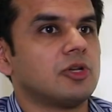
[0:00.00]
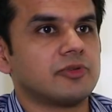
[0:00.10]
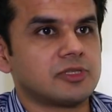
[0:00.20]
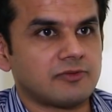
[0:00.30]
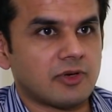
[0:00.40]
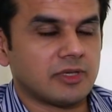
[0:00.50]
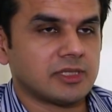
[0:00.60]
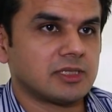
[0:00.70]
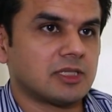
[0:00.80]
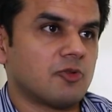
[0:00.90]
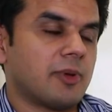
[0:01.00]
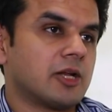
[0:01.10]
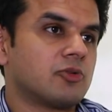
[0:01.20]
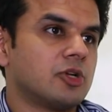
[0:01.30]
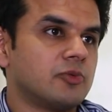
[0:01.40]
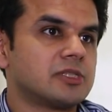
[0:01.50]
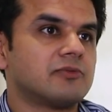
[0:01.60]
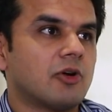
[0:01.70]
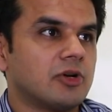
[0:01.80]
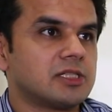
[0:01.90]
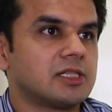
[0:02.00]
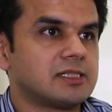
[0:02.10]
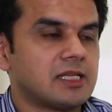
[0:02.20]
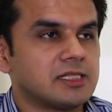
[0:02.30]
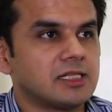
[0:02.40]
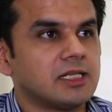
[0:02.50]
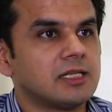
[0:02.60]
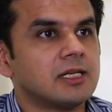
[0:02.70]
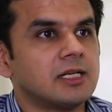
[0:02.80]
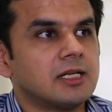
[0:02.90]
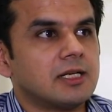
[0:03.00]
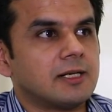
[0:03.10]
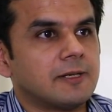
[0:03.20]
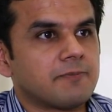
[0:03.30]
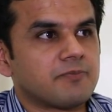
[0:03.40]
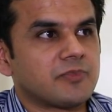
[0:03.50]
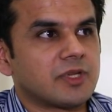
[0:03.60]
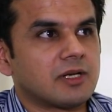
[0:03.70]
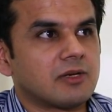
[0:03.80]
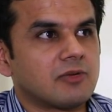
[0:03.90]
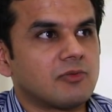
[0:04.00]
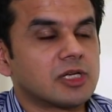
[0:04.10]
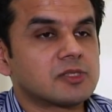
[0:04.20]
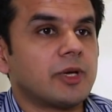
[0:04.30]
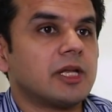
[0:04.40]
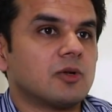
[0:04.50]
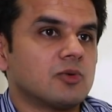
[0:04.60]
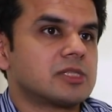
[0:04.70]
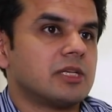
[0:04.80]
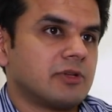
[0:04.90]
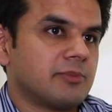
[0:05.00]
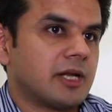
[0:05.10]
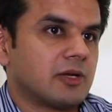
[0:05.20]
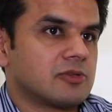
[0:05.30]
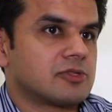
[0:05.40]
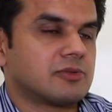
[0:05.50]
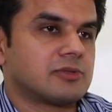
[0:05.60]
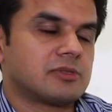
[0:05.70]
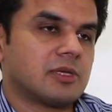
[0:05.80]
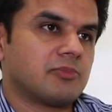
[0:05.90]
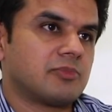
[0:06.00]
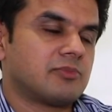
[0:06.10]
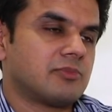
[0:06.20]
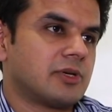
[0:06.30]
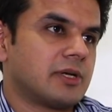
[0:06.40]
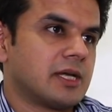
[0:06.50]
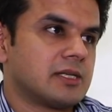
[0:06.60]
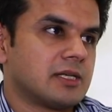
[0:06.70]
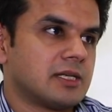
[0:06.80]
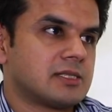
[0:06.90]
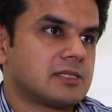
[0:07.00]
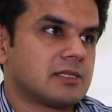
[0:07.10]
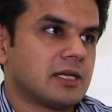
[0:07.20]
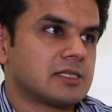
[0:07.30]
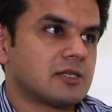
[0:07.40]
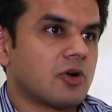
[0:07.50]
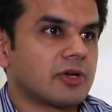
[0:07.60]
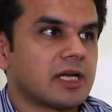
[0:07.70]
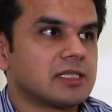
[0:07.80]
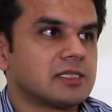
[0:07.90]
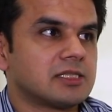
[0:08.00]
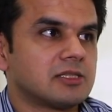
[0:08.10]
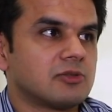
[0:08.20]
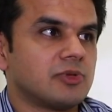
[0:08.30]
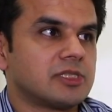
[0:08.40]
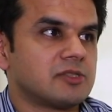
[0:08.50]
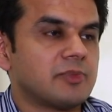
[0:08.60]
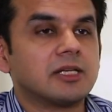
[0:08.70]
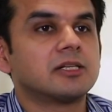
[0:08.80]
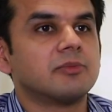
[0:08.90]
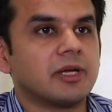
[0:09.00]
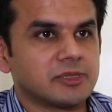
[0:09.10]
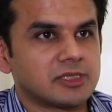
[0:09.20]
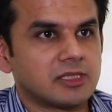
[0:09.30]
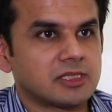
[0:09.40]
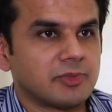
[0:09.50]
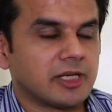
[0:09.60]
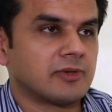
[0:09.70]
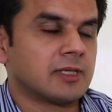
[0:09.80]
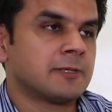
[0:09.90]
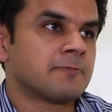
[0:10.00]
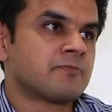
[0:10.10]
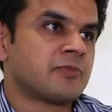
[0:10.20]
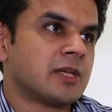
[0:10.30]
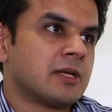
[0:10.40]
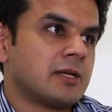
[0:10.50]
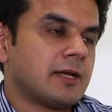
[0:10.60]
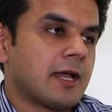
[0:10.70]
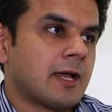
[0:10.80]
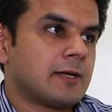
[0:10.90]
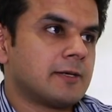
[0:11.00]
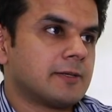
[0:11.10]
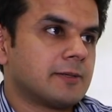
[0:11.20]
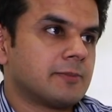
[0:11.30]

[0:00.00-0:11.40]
Innovation Foundation. Now, Marico Innovation Foundation essentially works very closely with Marico. So it's an organization which is mentored by Mr. Harsh Mariwala. And